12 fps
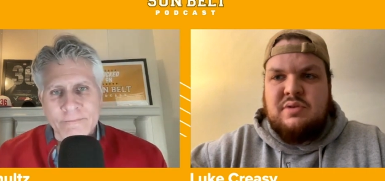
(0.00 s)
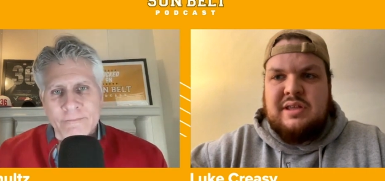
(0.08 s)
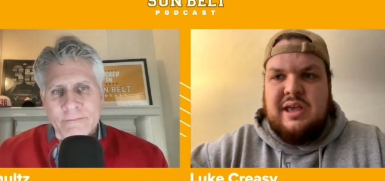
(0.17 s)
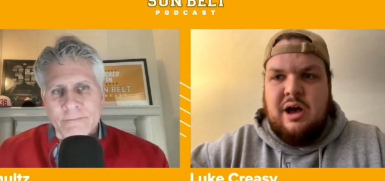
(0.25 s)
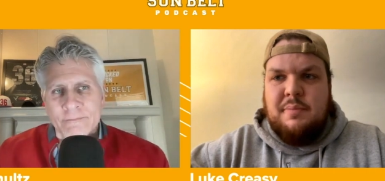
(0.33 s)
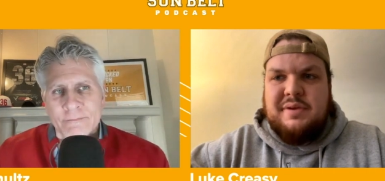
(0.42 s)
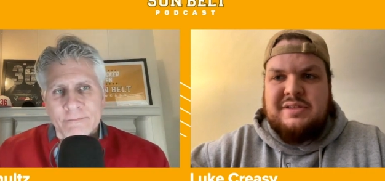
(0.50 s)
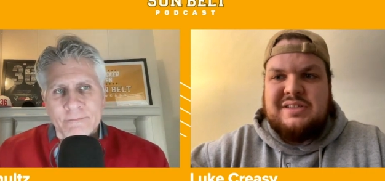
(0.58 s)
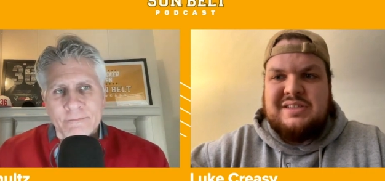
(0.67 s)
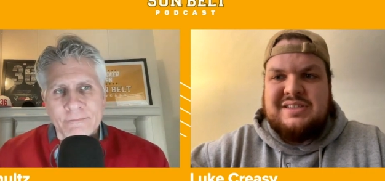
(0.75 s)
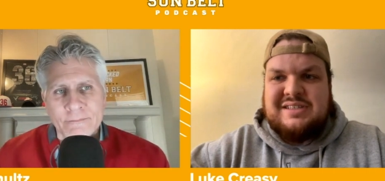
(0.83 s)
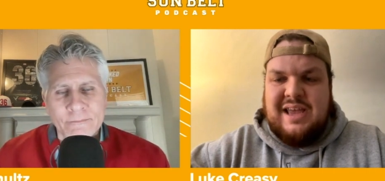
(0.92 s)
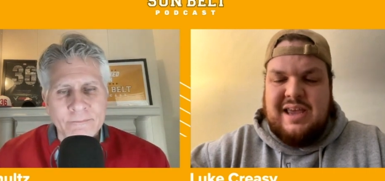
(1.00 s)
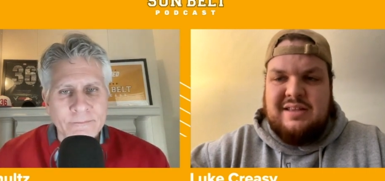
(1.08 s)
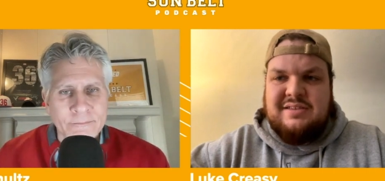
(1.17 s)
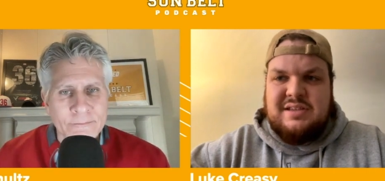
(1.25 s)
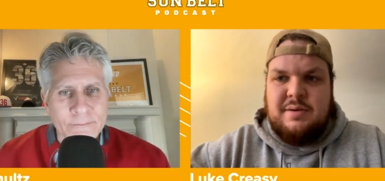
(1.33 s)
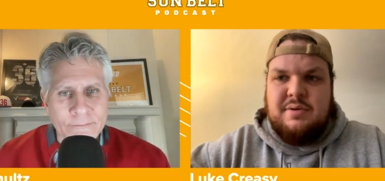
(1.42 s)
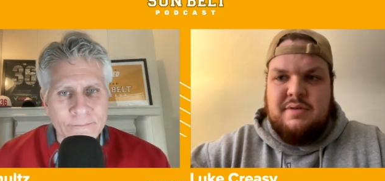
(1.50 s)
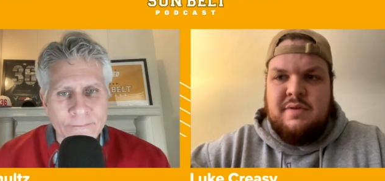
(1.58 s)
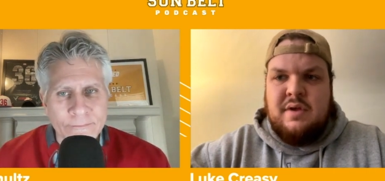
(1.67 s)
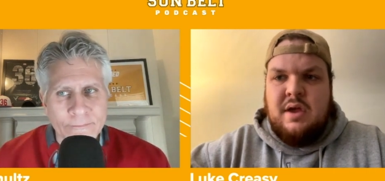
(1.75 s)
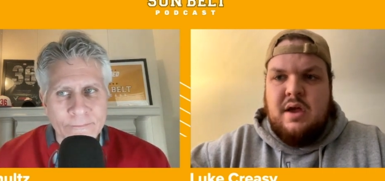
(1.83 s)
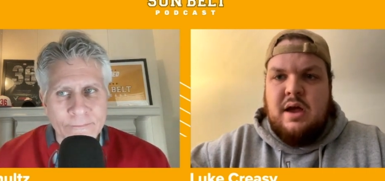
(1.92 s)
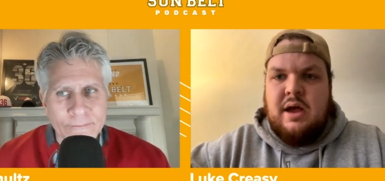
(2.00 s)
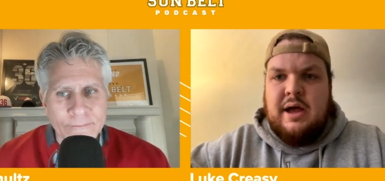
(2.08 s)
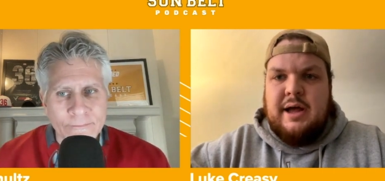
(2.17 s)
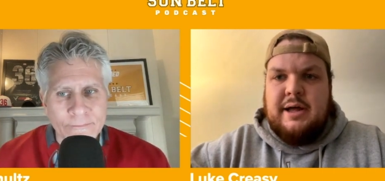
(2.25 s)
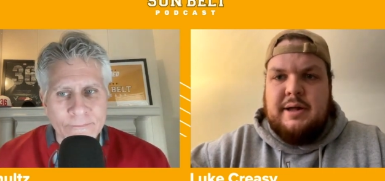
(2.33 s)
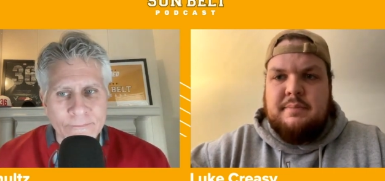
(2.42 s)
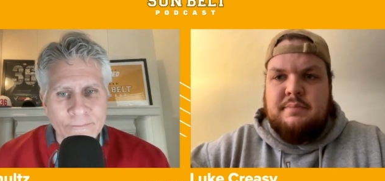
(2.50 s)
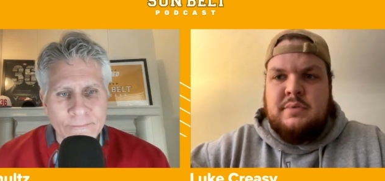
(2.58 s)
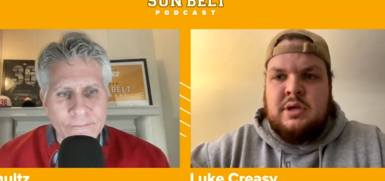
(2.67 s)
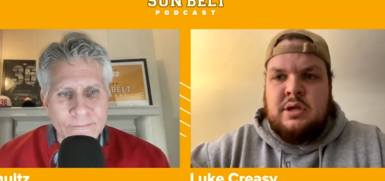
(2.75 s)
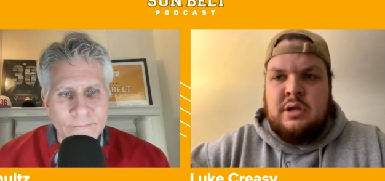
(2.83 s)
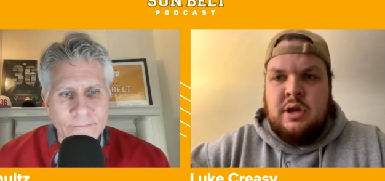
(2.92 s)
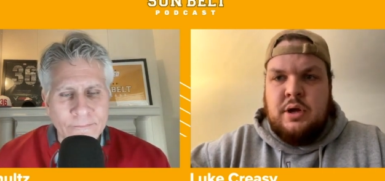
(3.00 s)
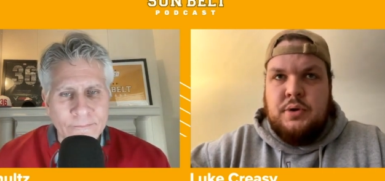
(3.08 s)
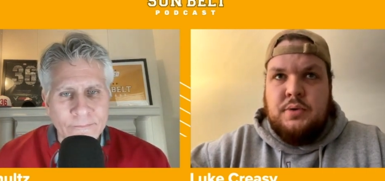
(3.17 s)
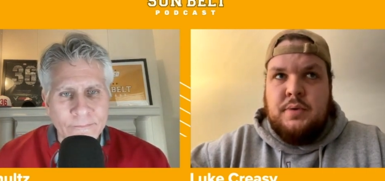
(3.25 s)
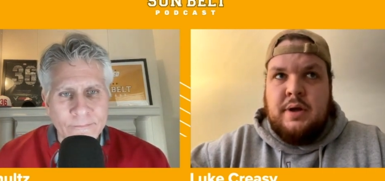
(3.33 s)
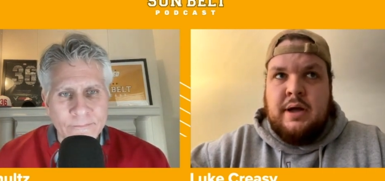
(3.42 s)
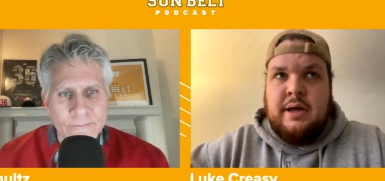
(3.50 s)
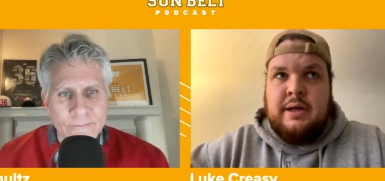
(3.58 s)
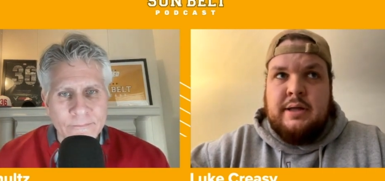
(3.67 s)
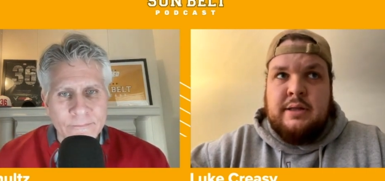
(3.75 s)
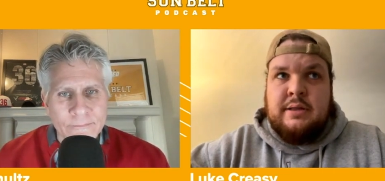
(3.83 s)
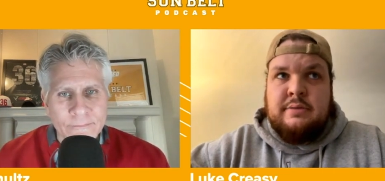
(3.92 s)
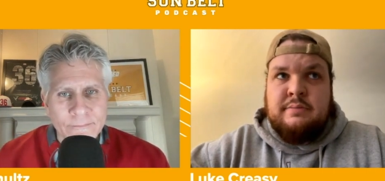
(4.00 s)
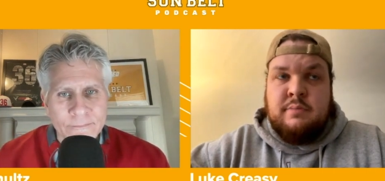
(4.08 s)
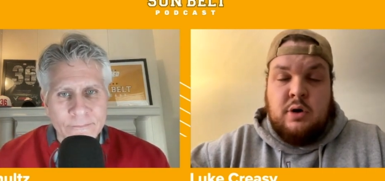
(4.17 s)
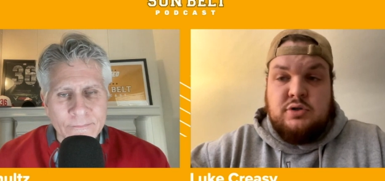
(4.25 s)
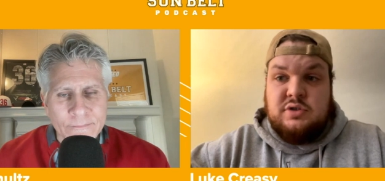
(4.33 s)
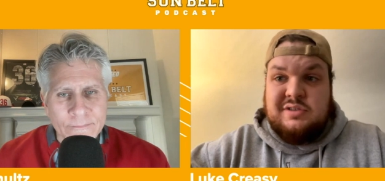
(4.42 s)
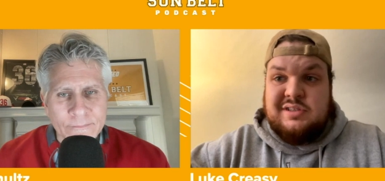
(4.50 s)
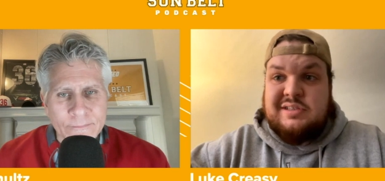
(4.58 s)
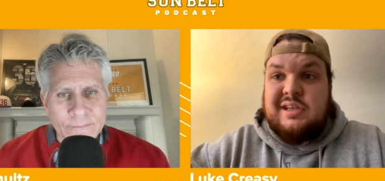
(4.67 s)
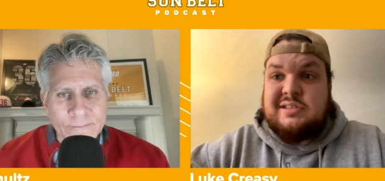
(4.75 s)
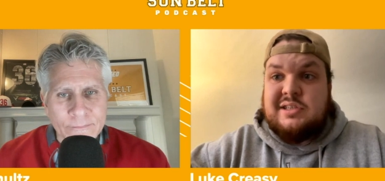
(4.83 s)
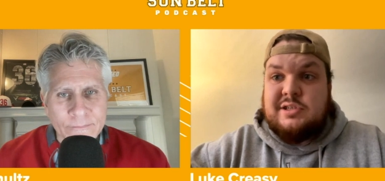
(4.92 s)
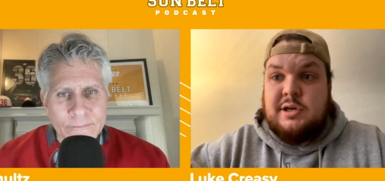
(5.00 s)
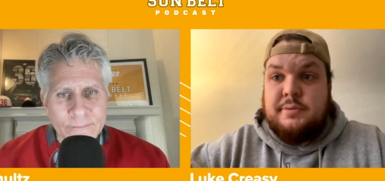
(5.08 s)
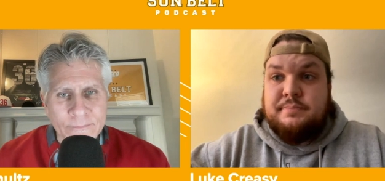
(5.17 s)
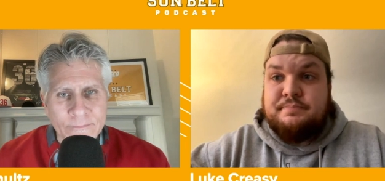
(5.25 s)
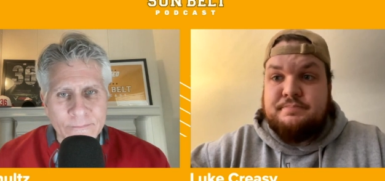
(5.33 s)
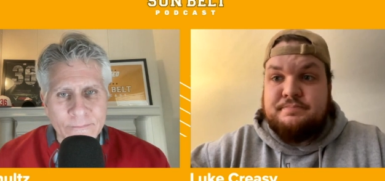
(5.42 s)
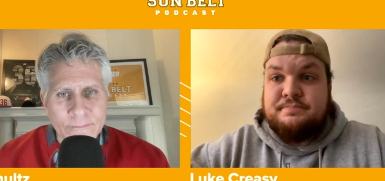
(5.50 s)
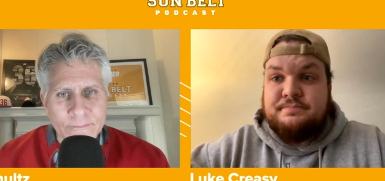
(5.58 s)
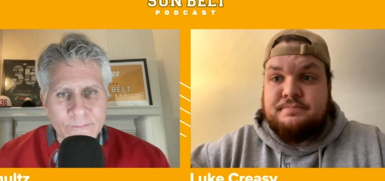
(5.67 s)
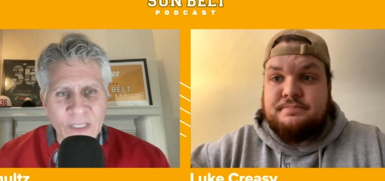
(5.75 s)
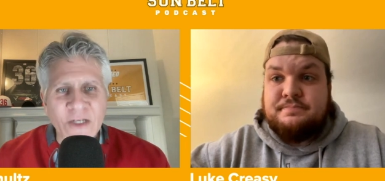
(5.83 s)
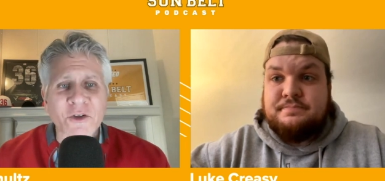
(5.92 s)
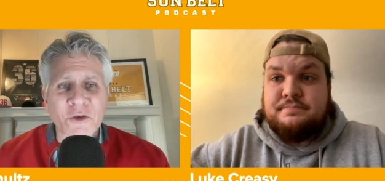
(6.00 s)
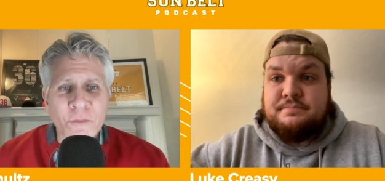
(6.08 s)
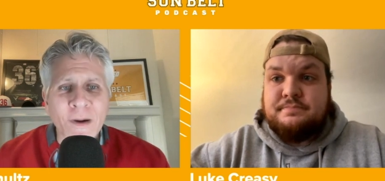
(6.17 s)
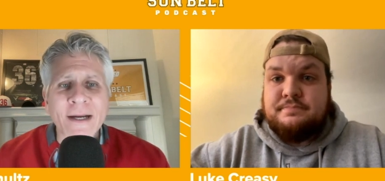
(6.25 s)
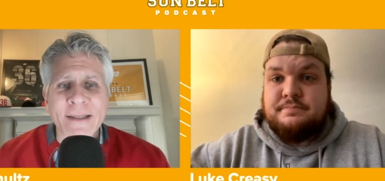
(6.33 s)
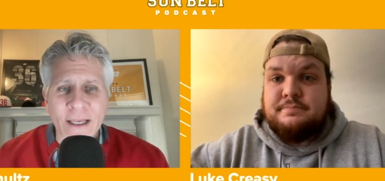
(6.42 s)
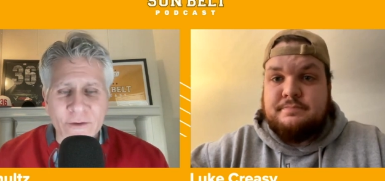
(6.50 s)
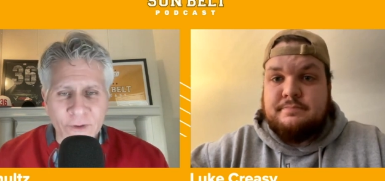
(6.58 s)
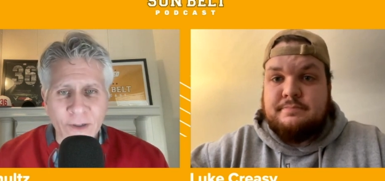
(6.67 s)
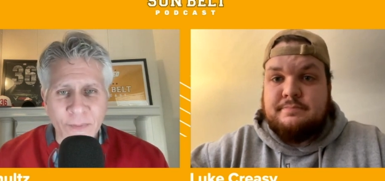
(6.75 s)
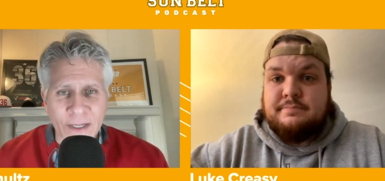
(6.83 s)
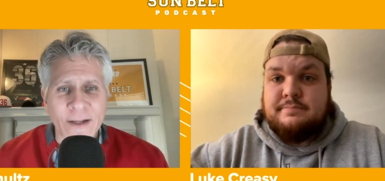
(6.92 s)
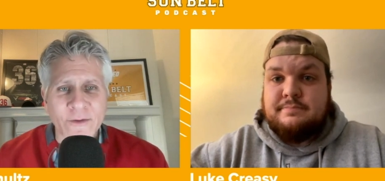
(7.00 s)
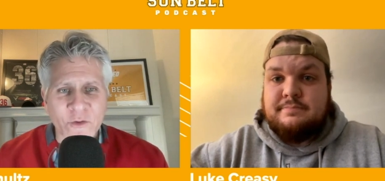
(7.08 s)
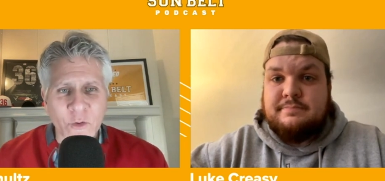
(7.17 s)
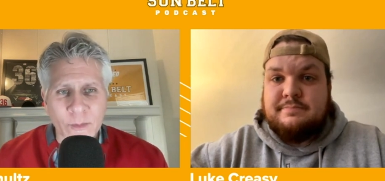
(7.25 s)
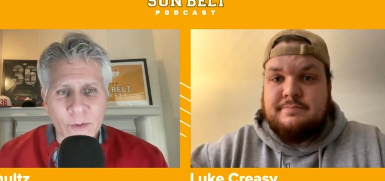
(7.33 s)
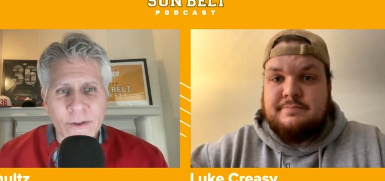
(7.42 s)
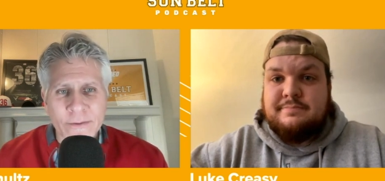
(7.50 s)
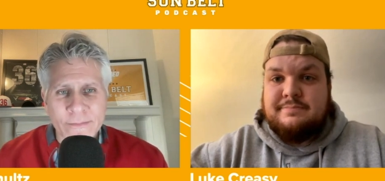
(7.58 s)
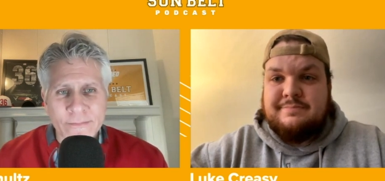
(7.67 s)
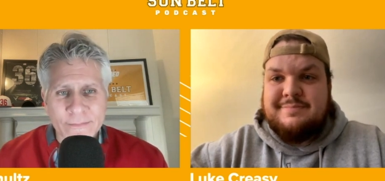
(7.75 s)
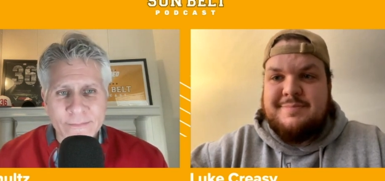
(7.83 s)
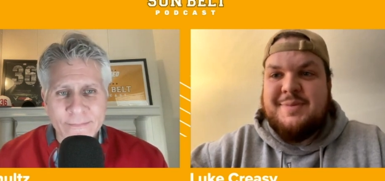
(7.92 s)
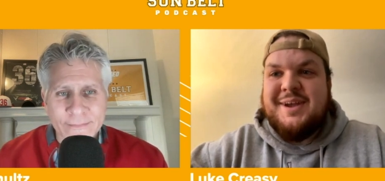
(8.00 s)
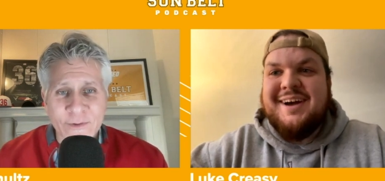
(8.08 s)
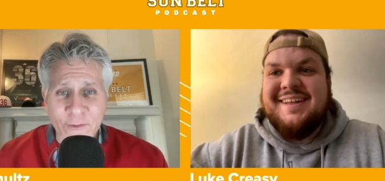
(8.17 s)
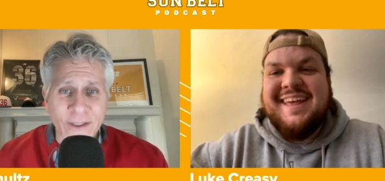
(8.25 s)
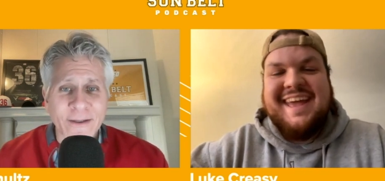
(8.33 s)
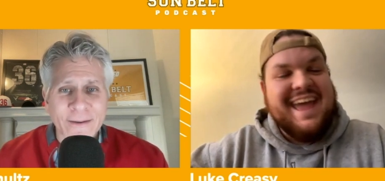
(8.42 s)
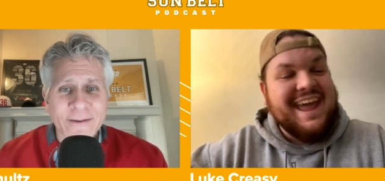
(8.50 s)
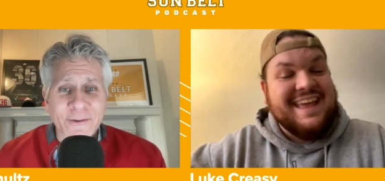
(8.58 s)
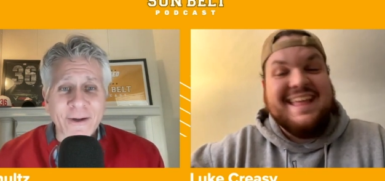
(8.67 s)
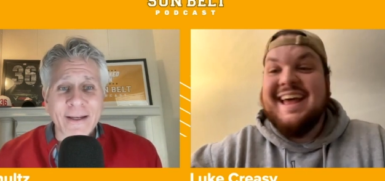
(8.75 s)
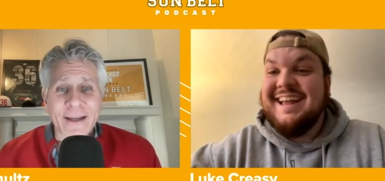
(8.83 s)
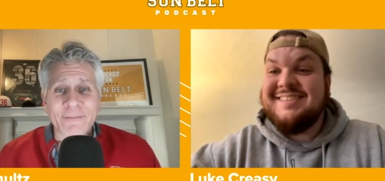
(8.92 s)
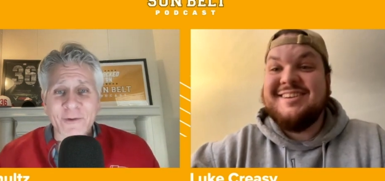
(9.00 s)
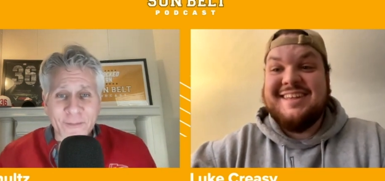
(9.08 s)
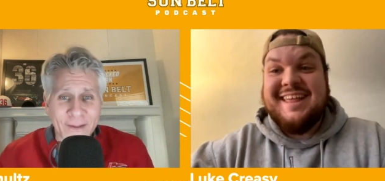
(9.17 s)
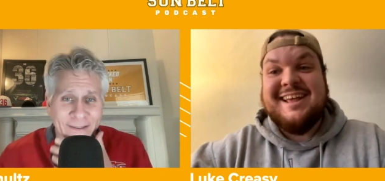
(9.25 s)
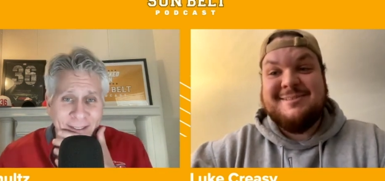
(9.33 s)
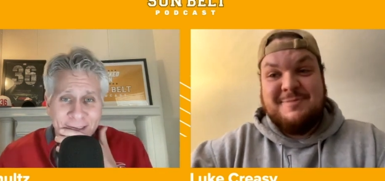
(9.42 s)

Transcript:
Speaker 1: really helping sustain some of, um, you, you, know, uh, Marshall's success this year.
Speaker 2: That's your new podcast, right? Beyond the scoreboard. Beyond. Right. Hey, Great that's good. That's